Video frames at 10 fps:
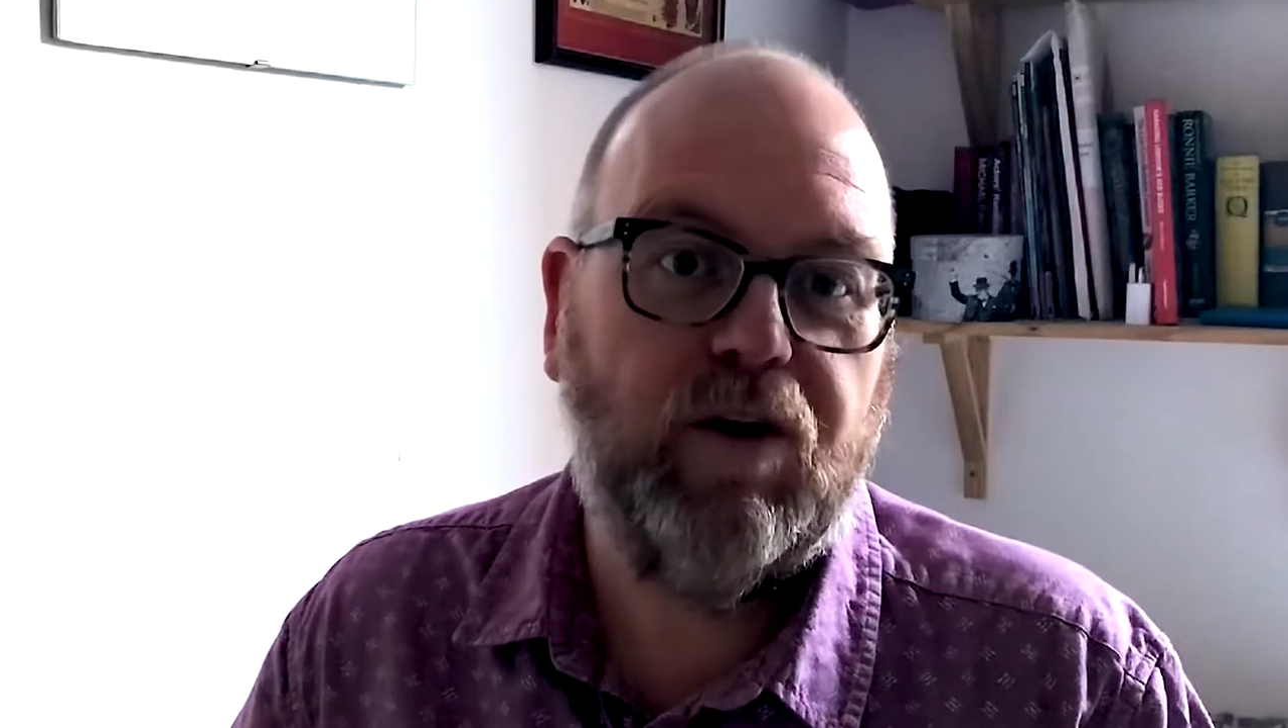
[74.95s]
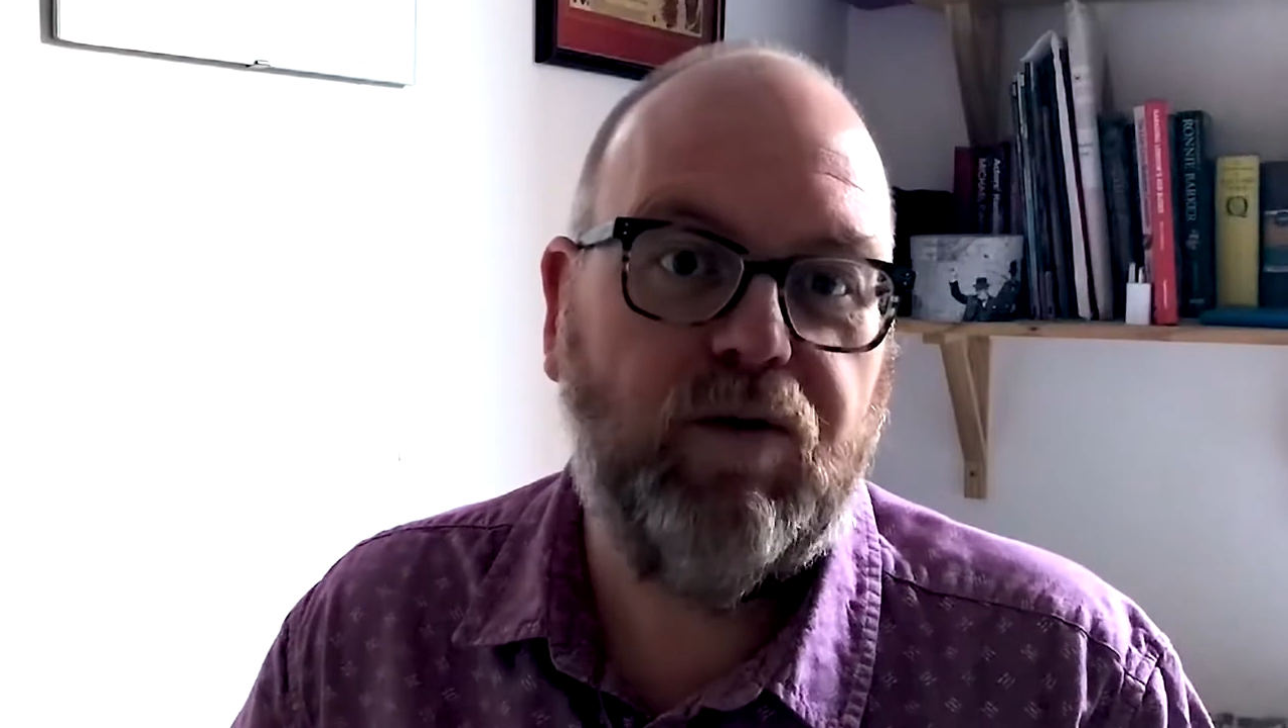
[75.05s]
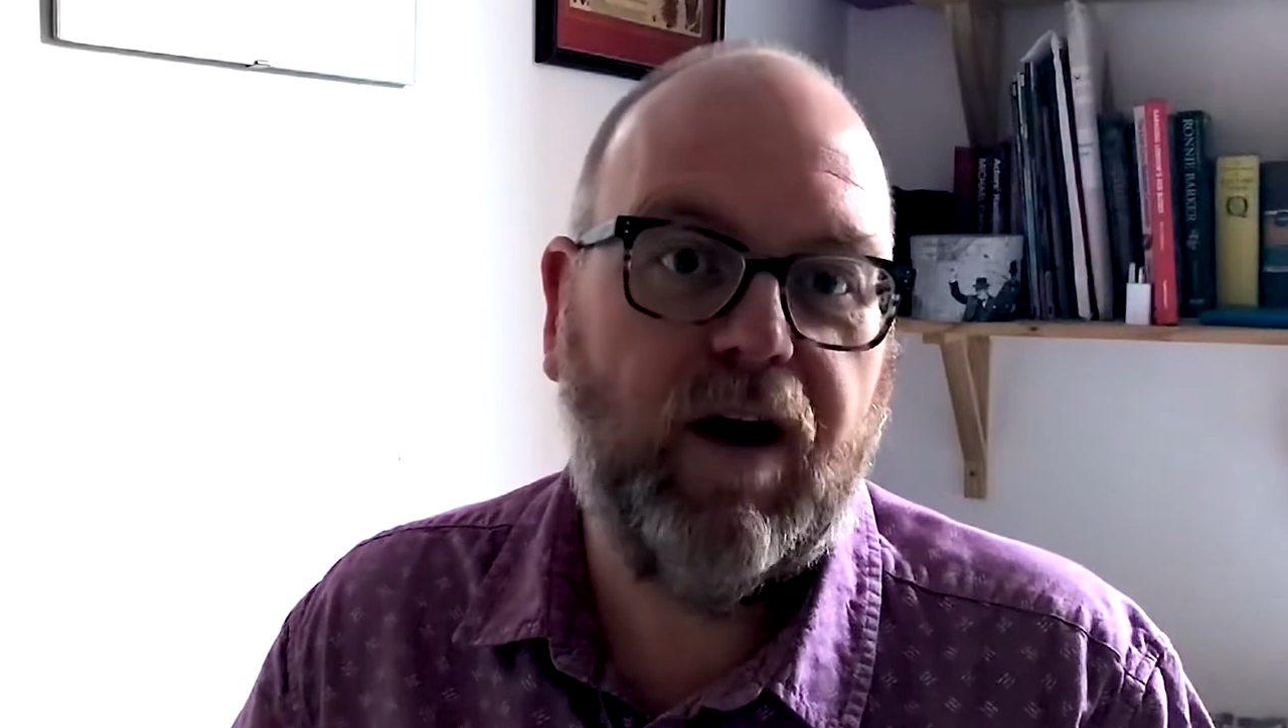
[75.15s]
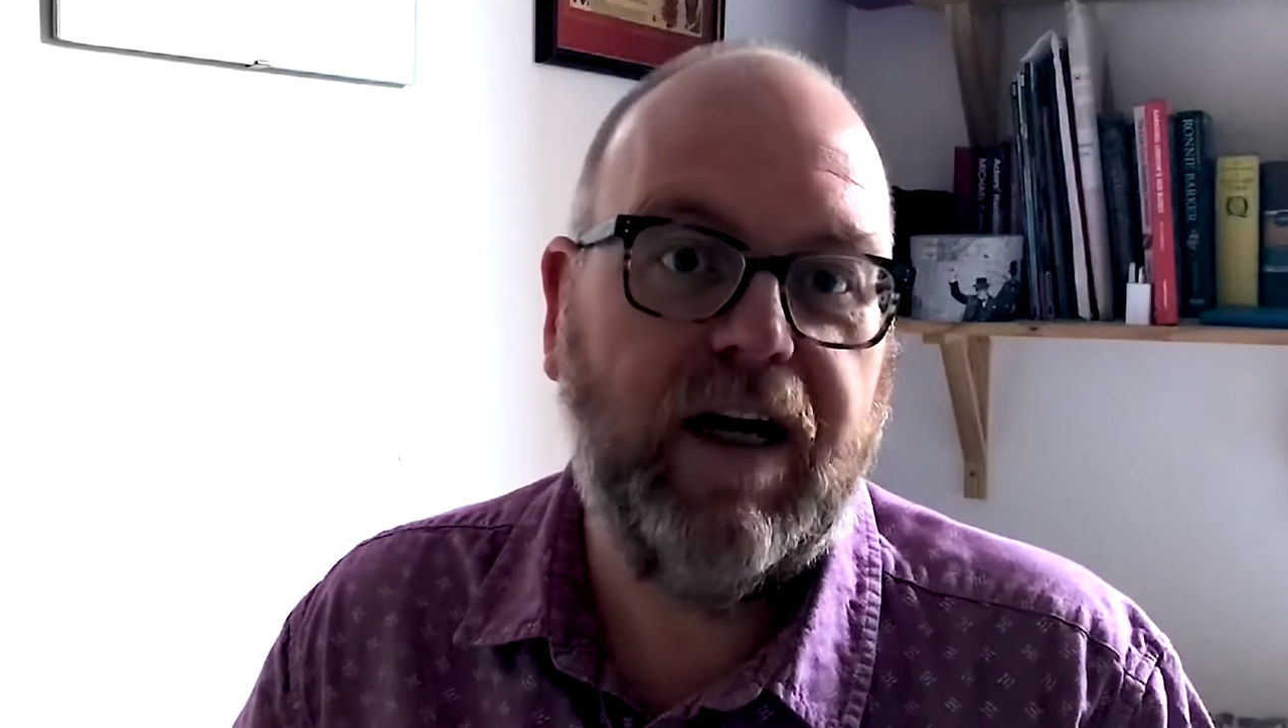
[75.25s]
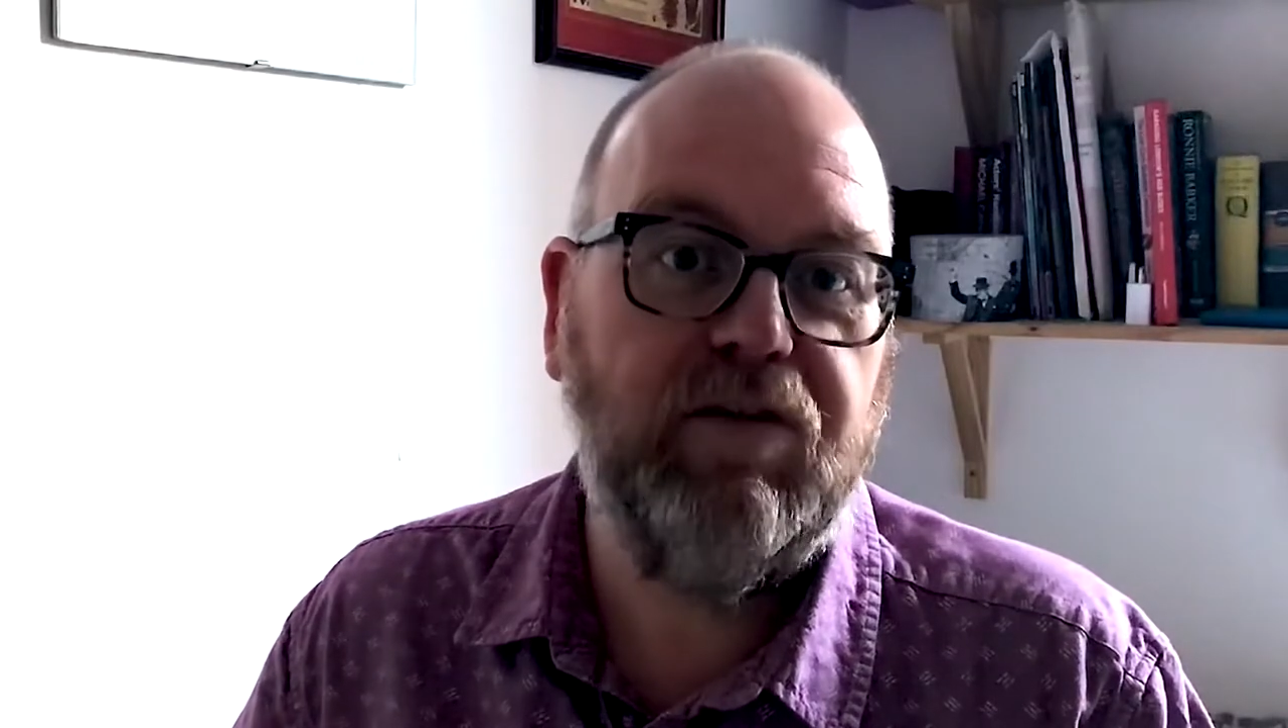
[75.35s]

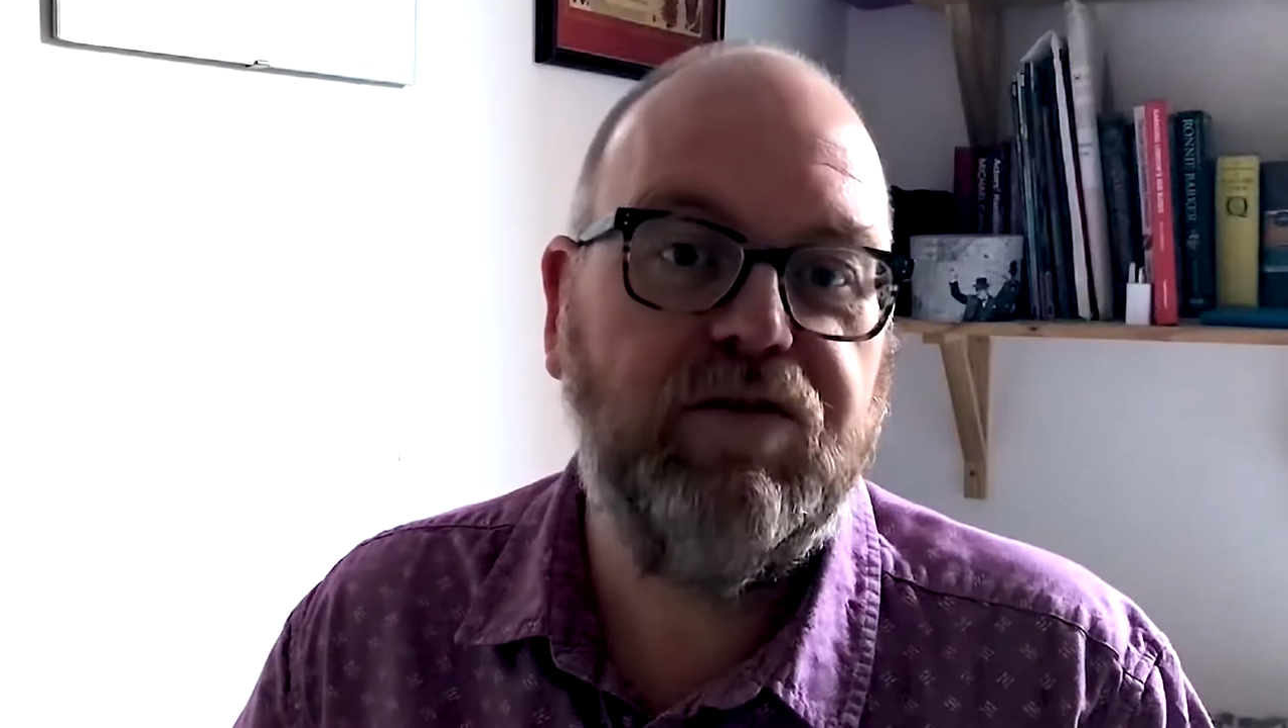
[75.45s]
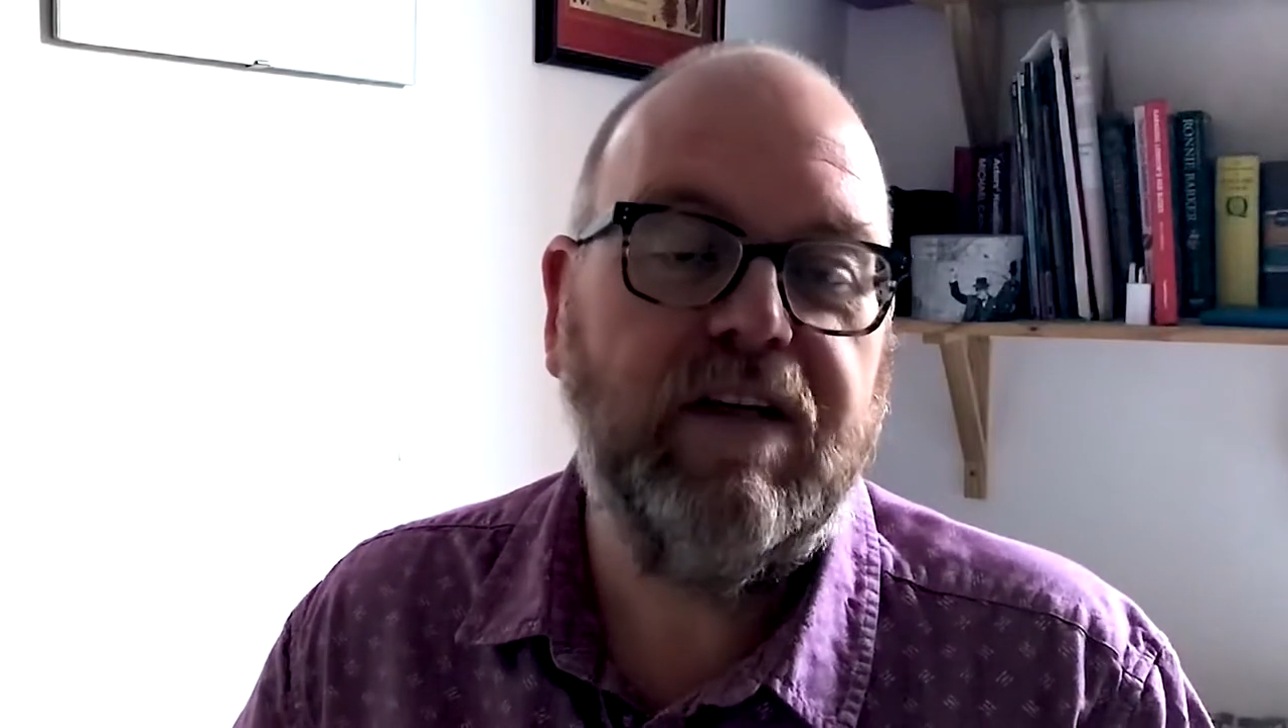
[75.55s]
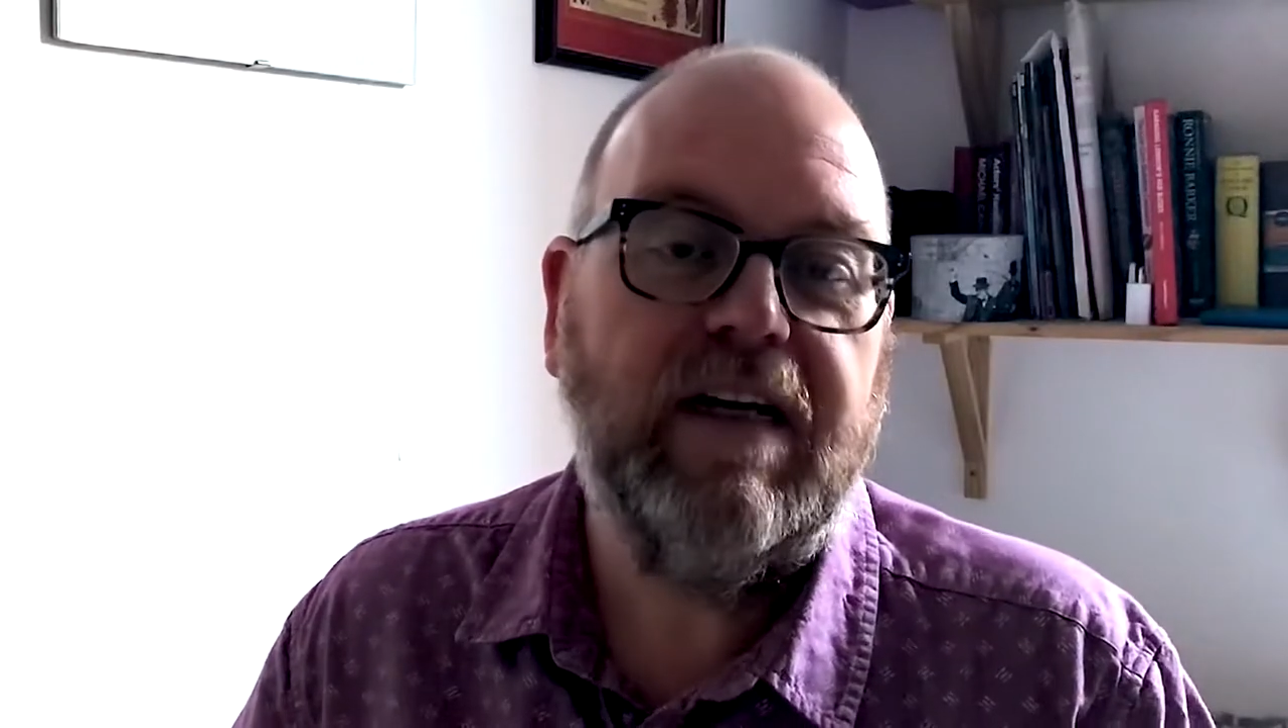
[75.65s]
arrived